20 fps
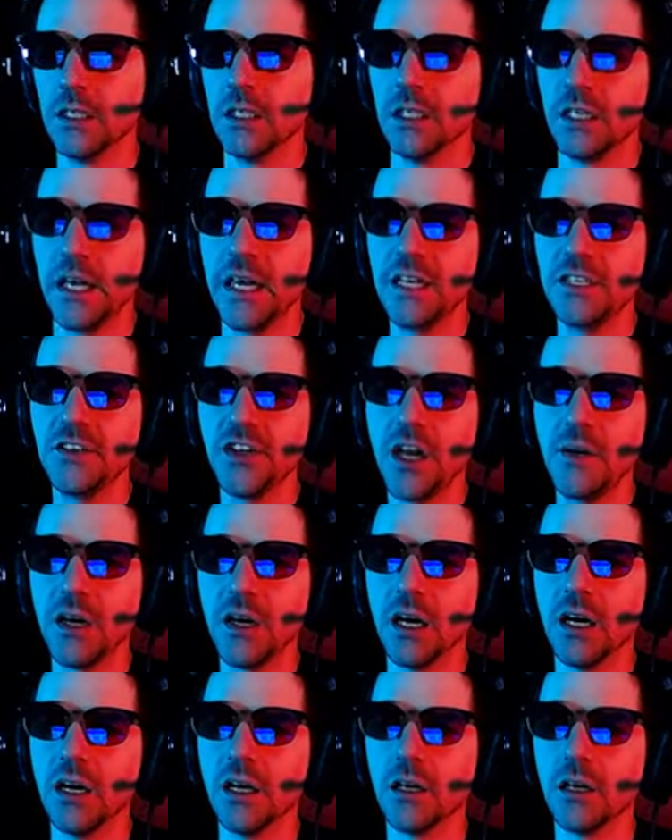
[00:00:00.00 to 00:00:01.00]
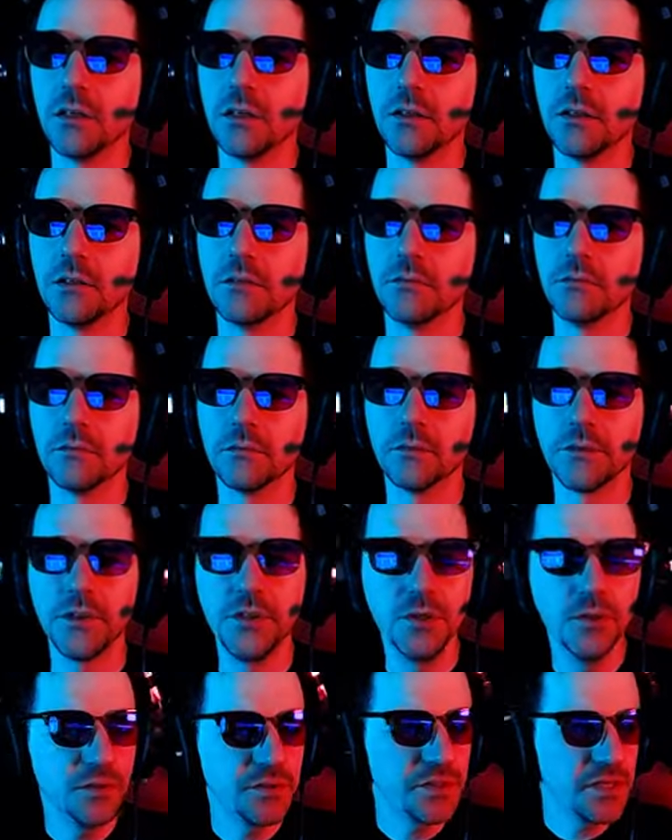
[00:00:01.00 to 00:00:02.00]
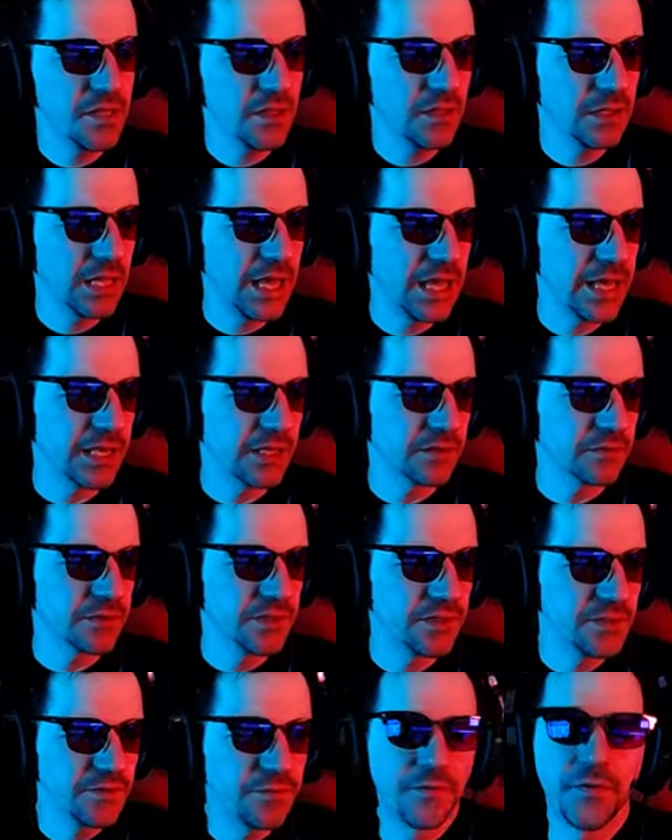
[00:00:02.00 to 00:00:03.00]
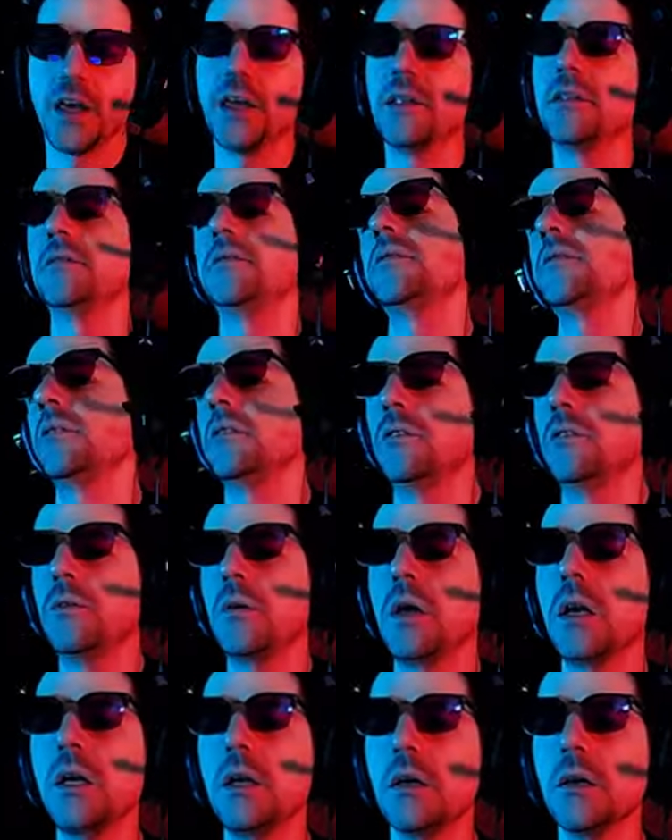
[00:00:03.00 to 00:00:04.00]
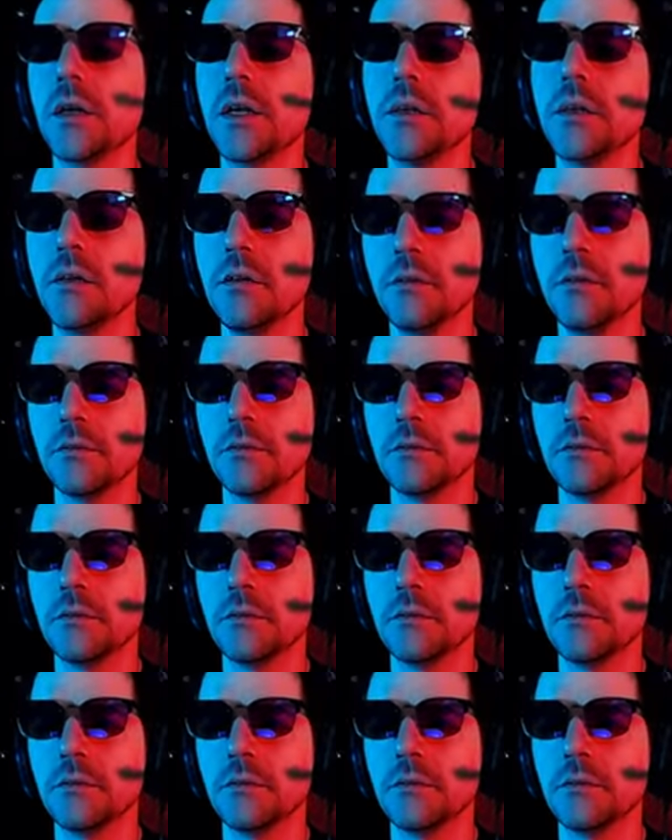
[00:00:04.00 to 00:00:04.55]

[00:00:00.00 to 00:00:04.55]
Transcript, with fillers: Hey, Jema! You didn't, like, defend Luka here?